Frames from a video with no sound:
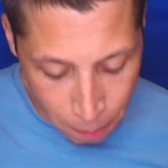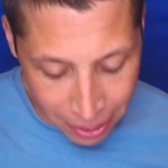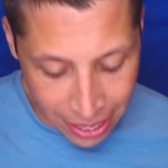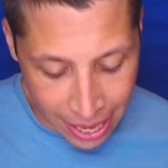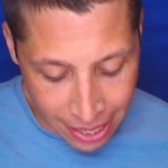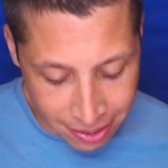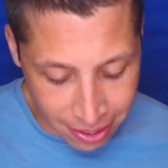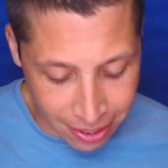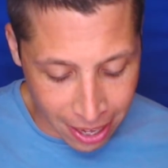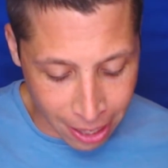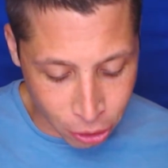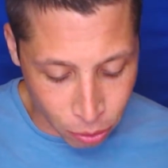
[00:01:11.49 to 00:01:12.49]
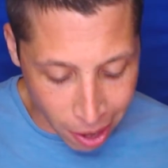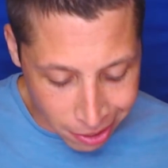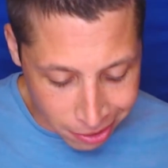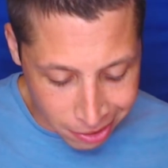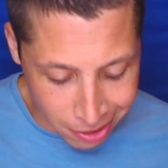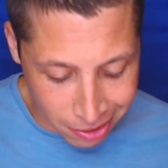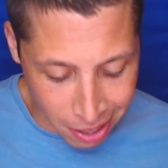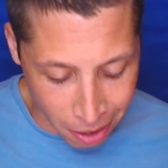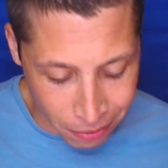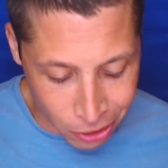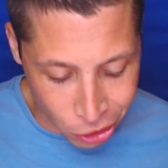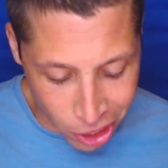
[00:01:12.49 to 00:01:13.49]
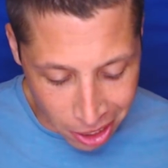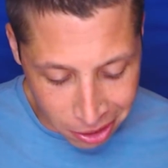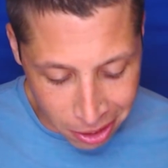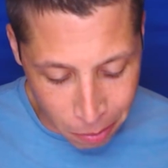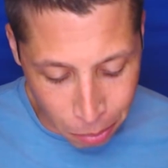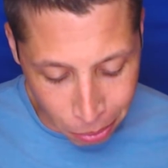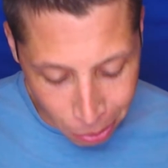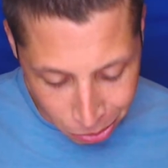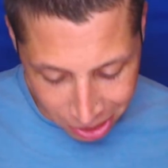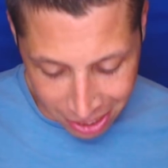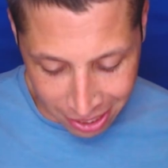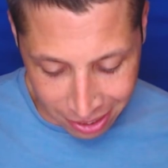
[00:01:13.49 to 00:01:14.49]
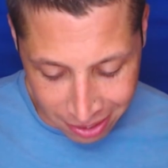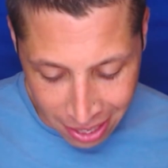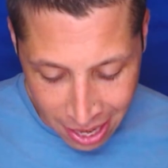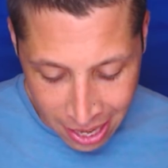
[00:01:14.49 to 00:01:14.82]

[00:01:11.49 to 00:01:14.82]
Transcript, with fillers: by enhancing the hydrolysis of ingested proteins,